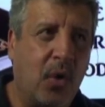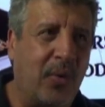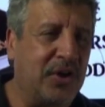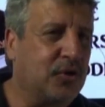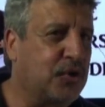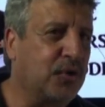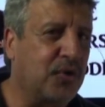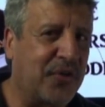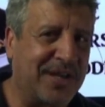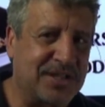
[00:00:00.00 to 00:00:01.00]
when you
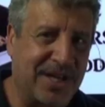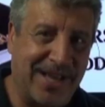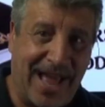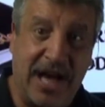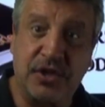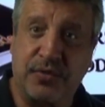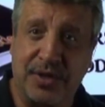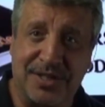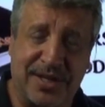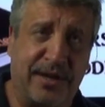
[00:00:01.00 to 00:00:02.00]
do things like ask
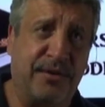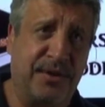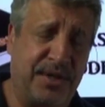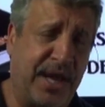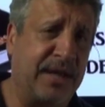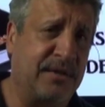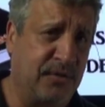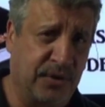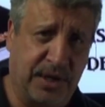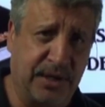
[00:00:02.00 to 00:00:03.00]
for the sale, the
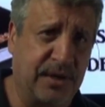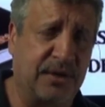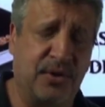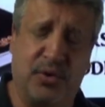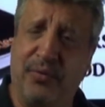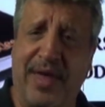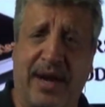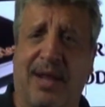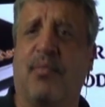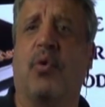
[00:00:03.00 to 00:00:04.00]
date, your kid not to do
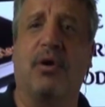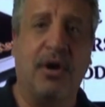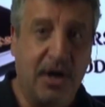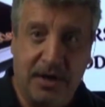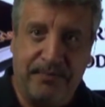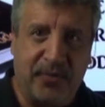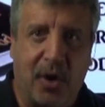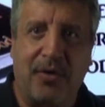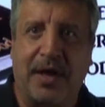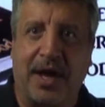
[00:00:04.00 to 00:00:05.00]
that anymore,
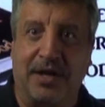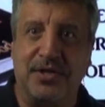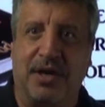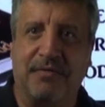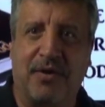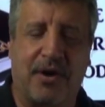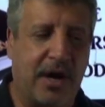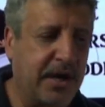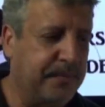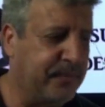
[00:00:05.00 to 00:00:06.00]
all that kind of stuff, all
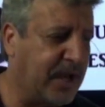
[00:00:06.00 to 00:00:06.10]
right?